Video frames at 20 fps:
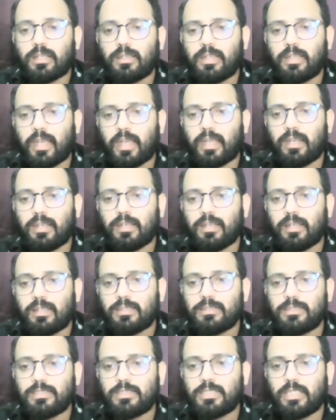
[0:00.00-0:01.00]
then
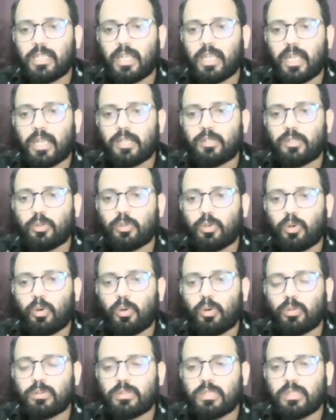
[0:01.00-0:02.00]

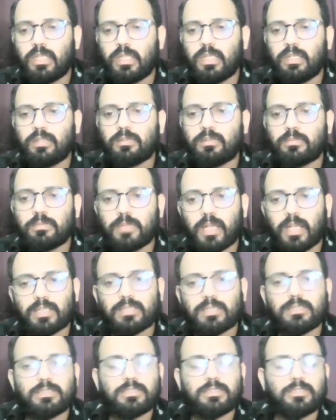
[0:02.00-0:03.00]
Ga2O3. That
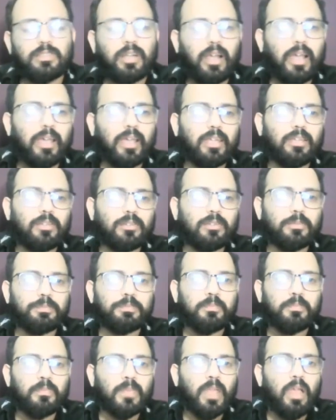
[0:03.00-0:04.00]
is right.
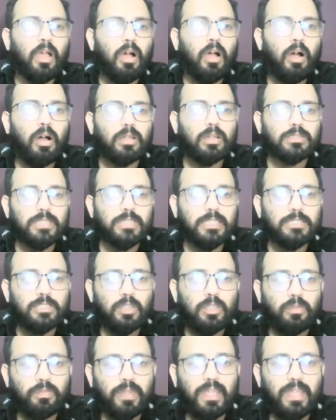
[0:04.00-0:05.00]
Oxides
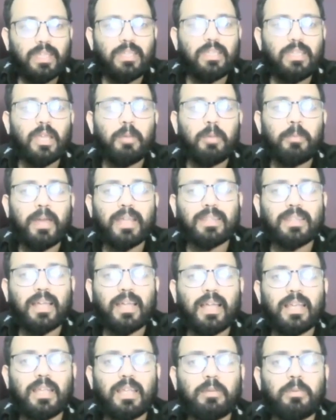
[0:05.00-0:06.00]
of indium and
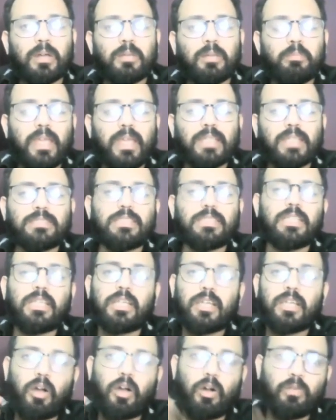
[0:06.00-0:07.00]
thallium are basic.
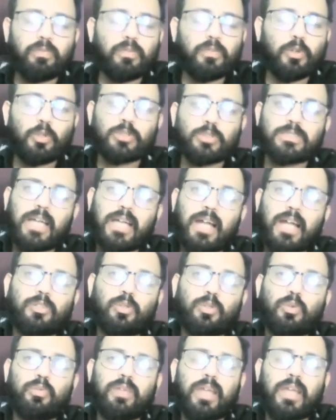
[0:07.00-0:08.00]
Of course, that
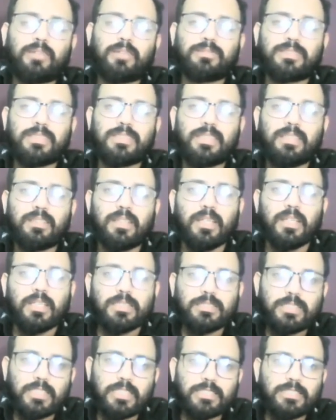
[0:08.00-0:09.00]
too we have seen.
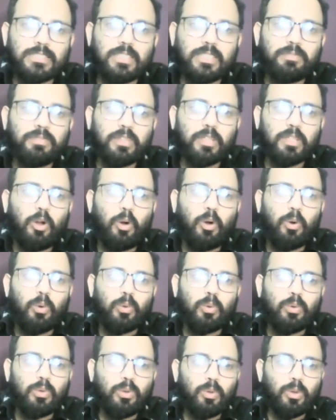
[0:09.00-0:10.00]
Just if we go,
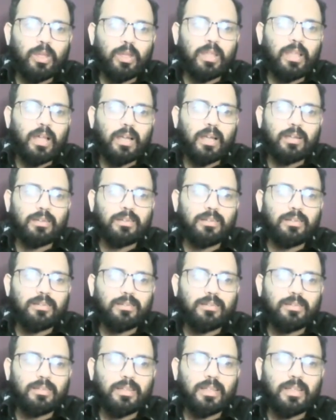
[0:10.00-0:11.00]
look at that.
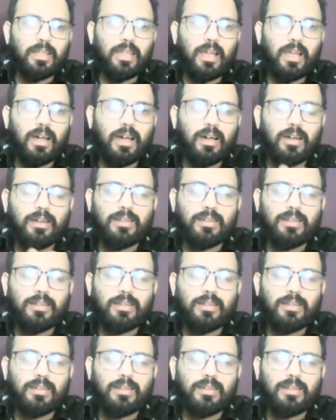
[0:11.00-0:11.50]
Clear?